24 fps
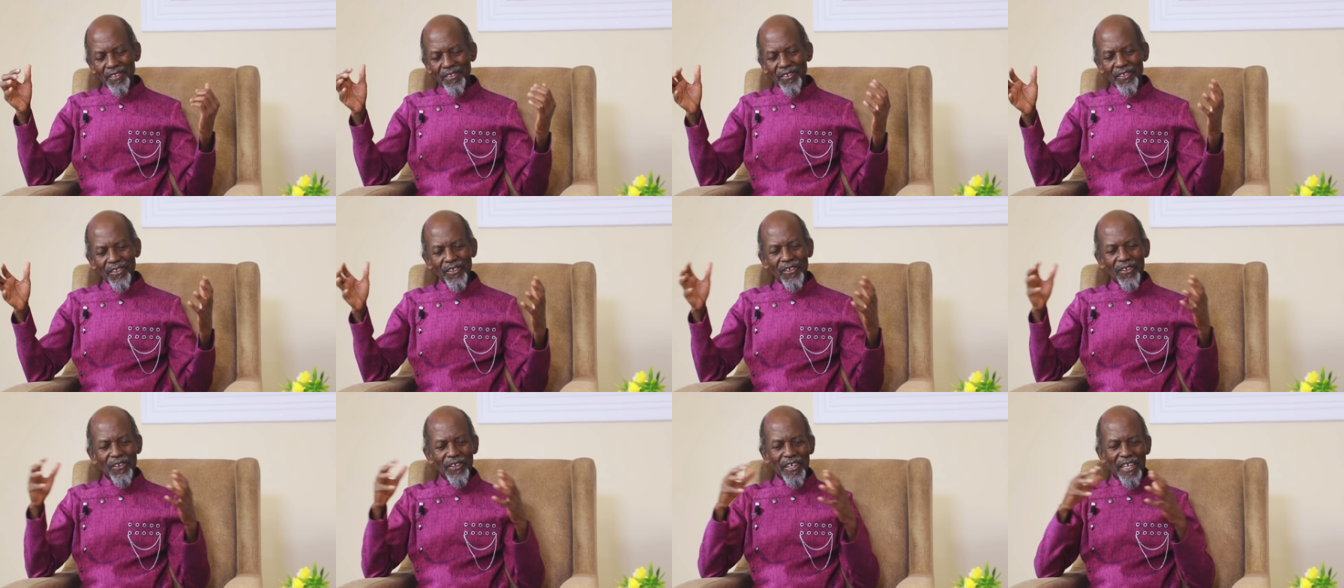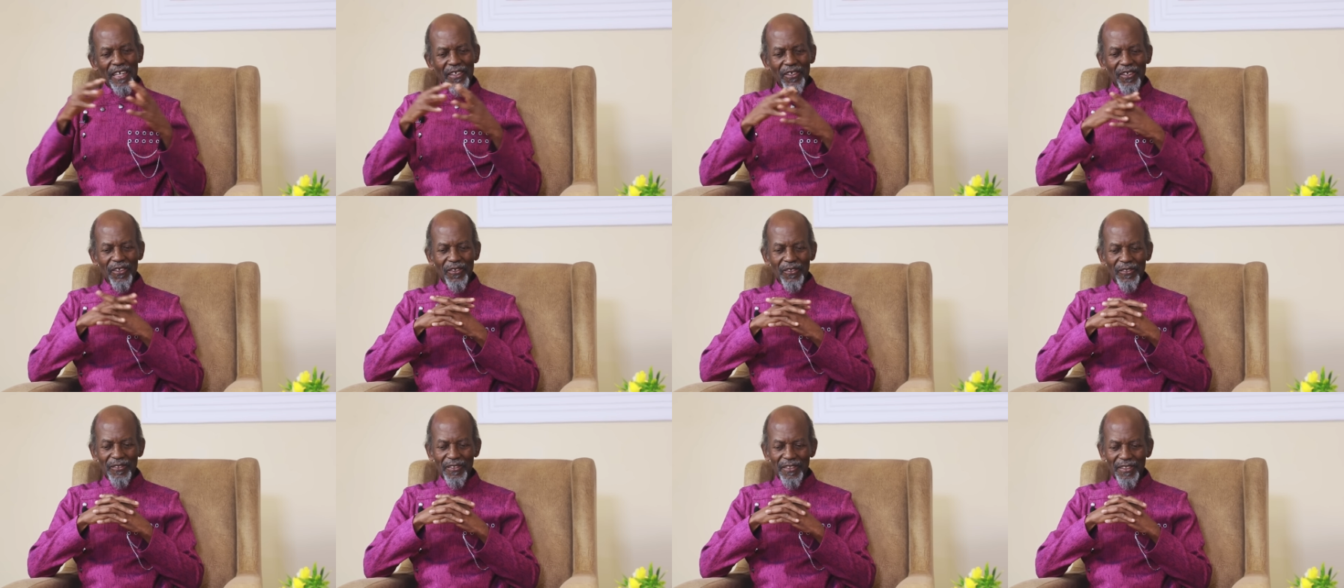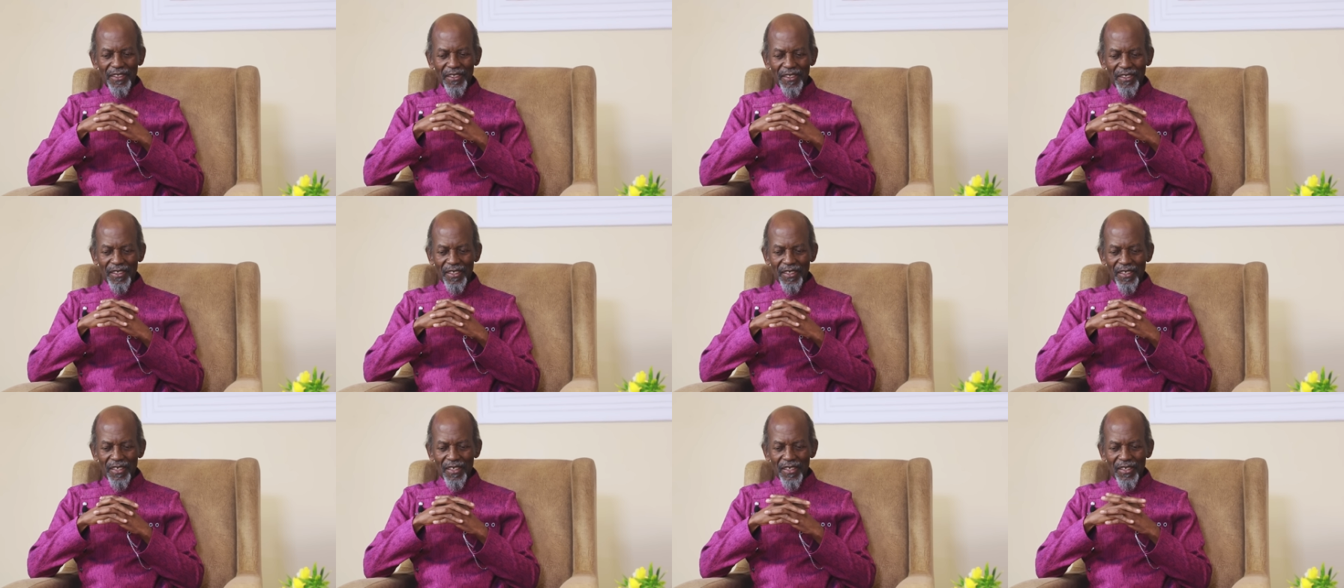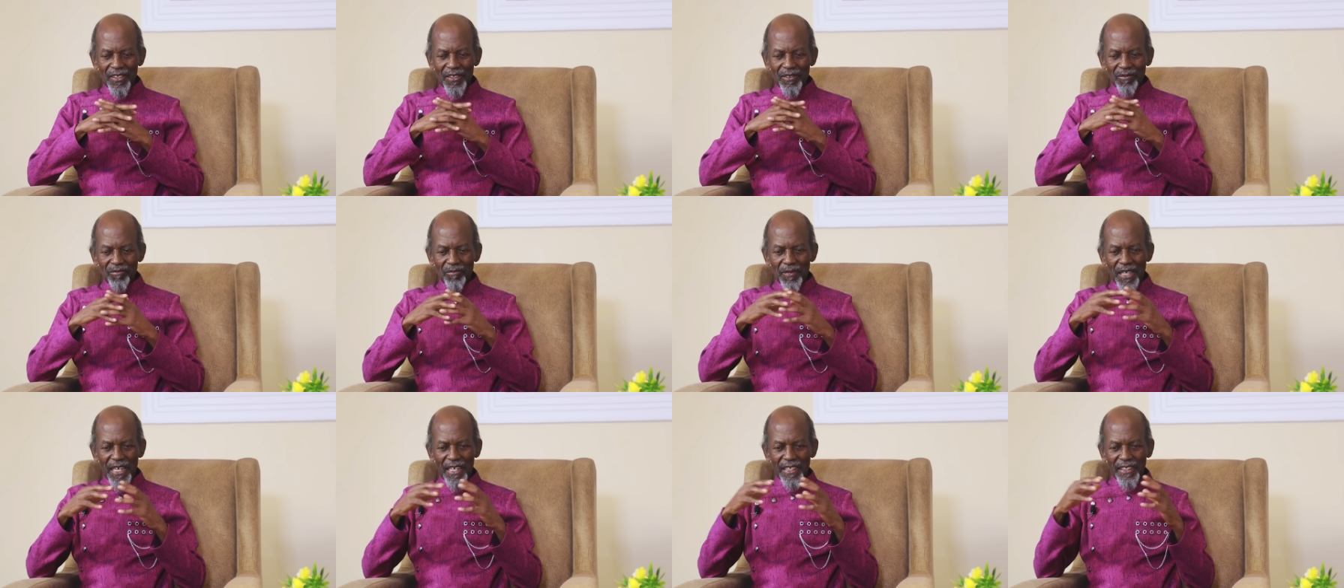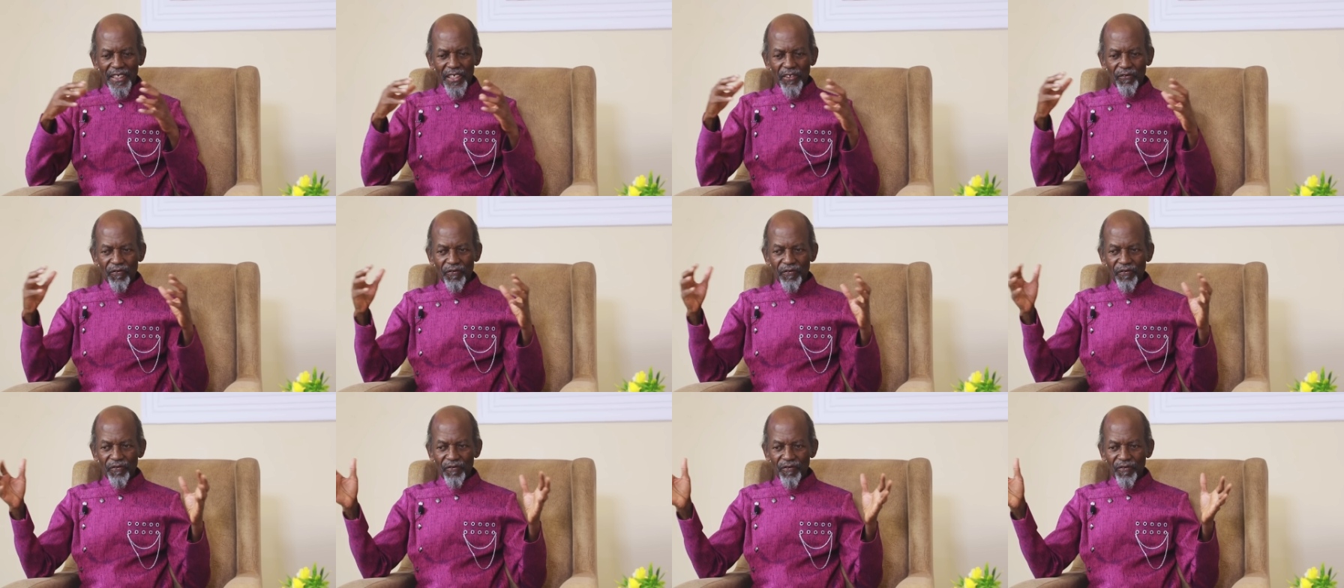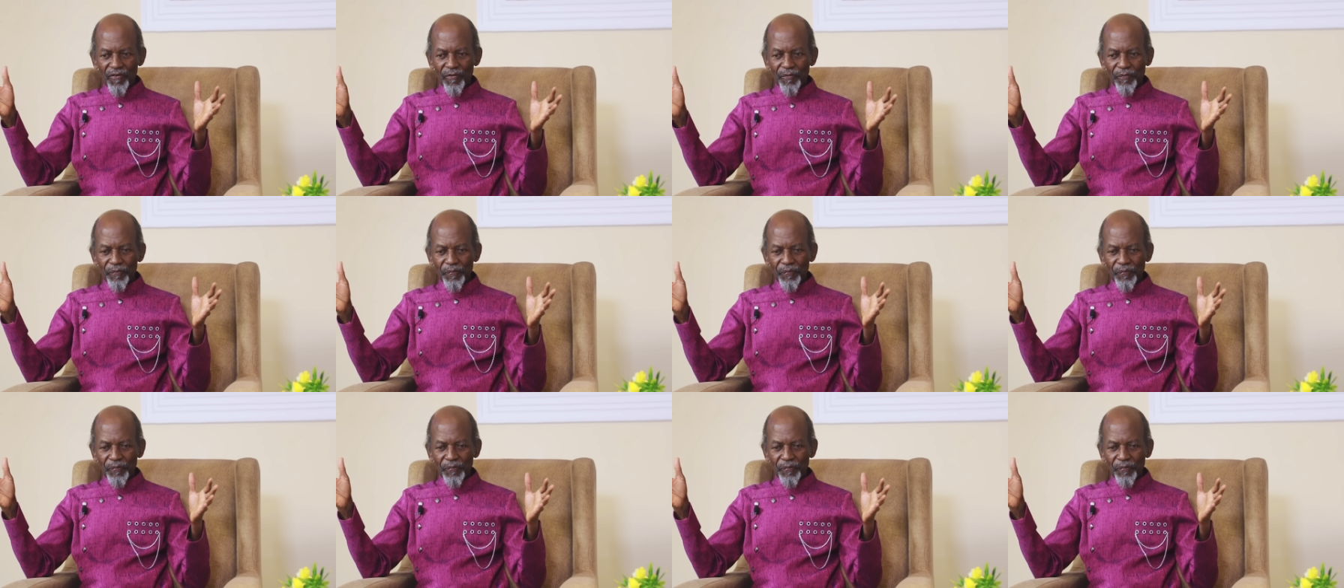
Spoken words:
all along. But if